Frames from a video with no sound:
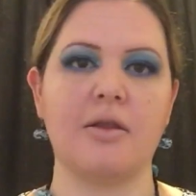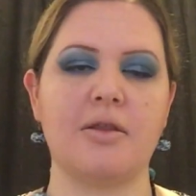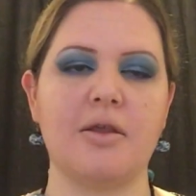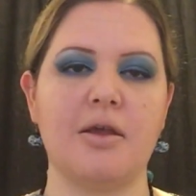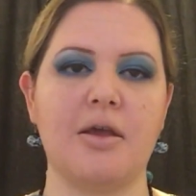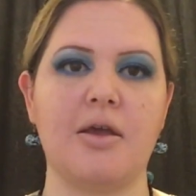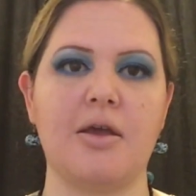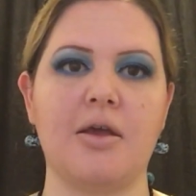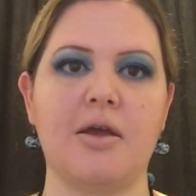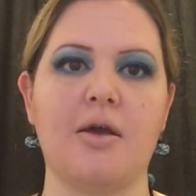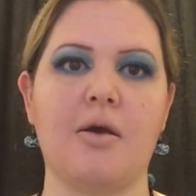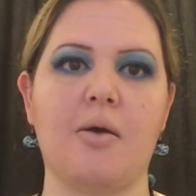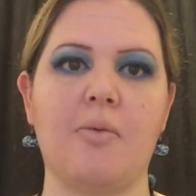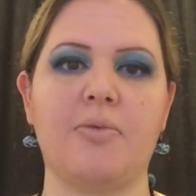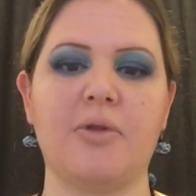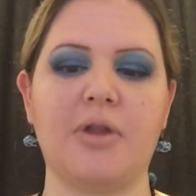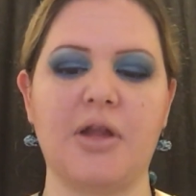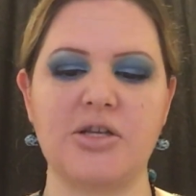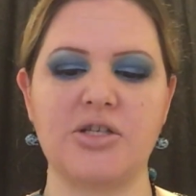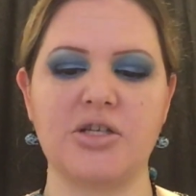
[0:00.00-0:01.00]
The
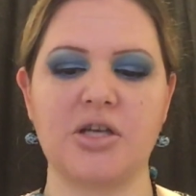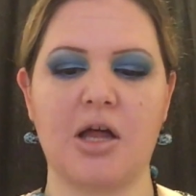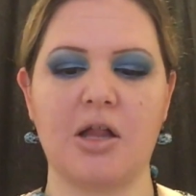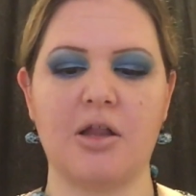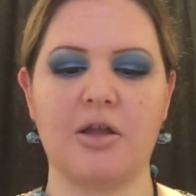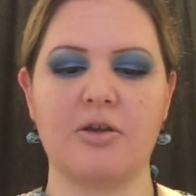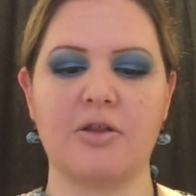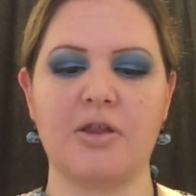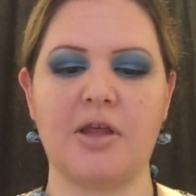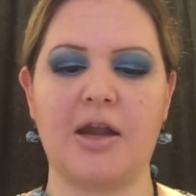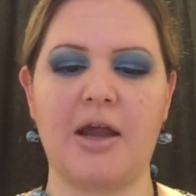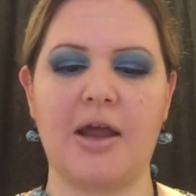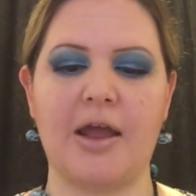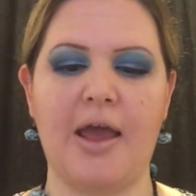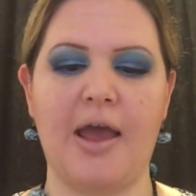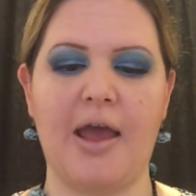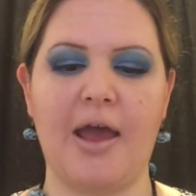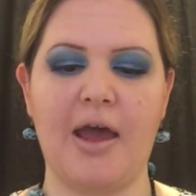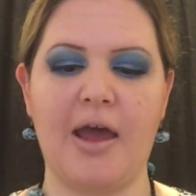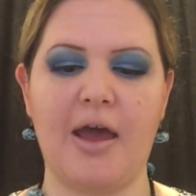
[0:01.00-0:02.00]
blush color that I
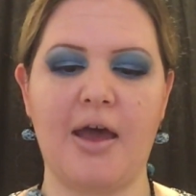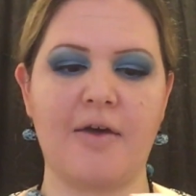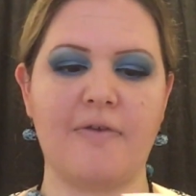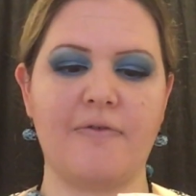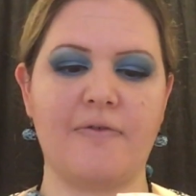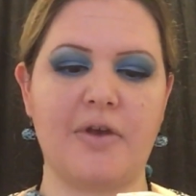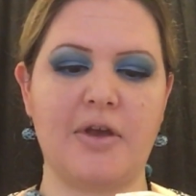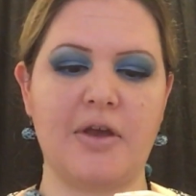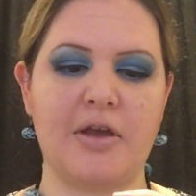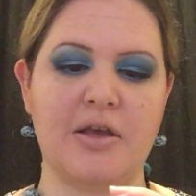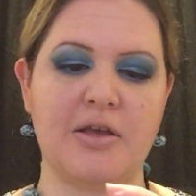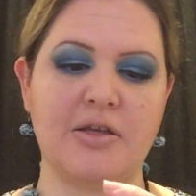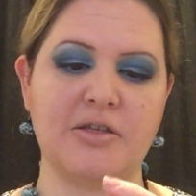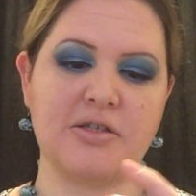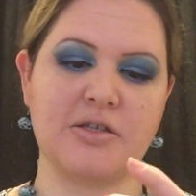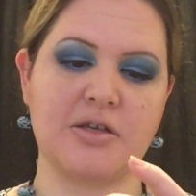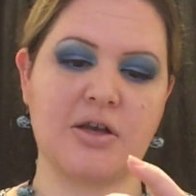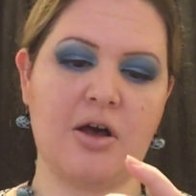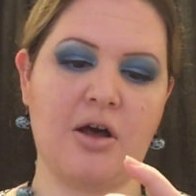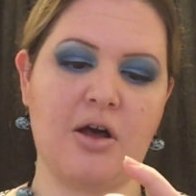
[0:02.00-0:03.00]
have
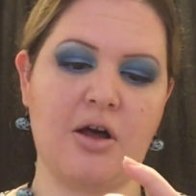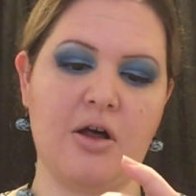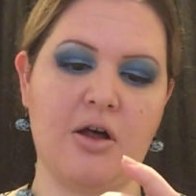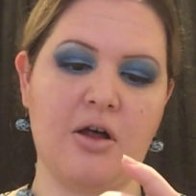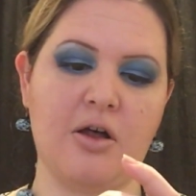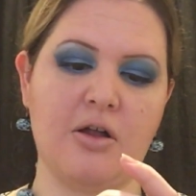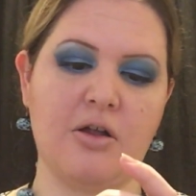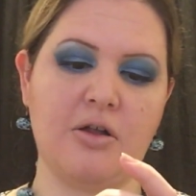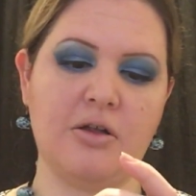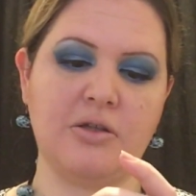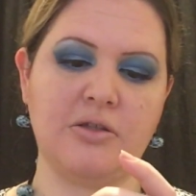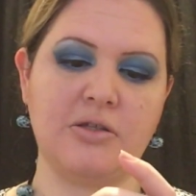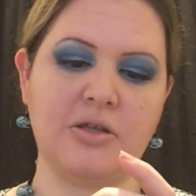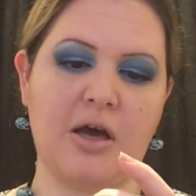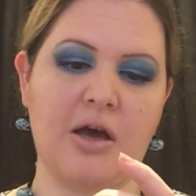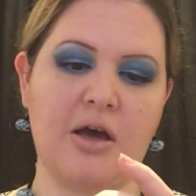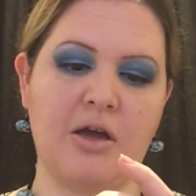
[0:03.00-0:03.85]
is called